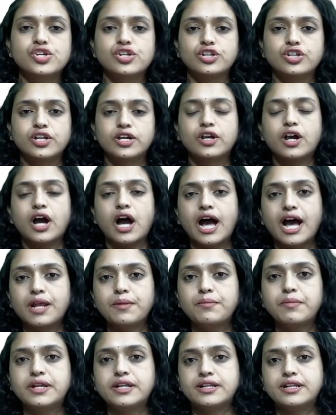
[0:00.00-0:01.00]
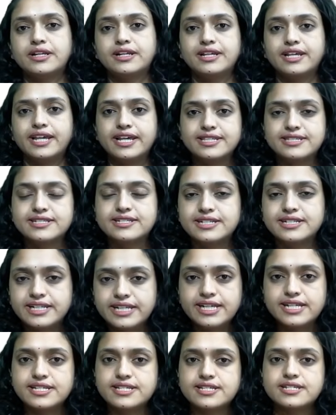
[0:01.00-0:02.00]
The carbon gets
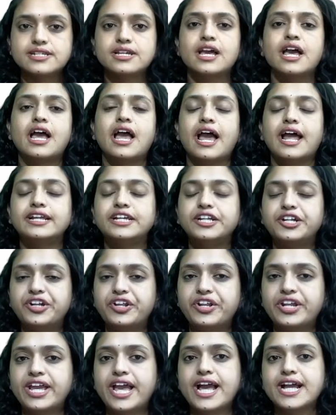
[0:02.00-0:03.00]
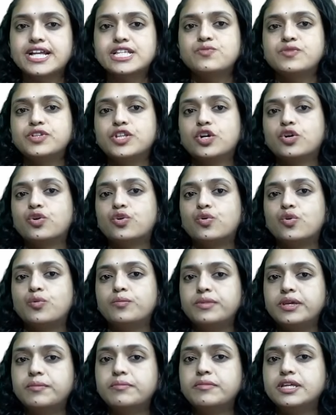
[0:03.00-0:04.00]
released and it reacts with the
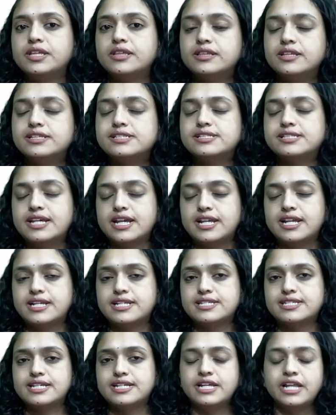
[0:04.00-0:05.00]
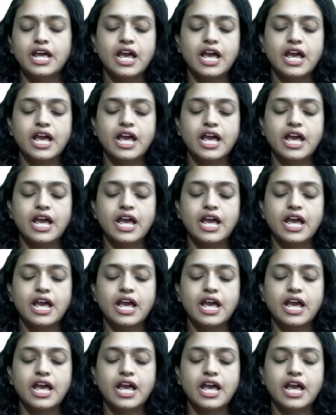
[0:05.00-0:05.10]
chromium in the stainless steel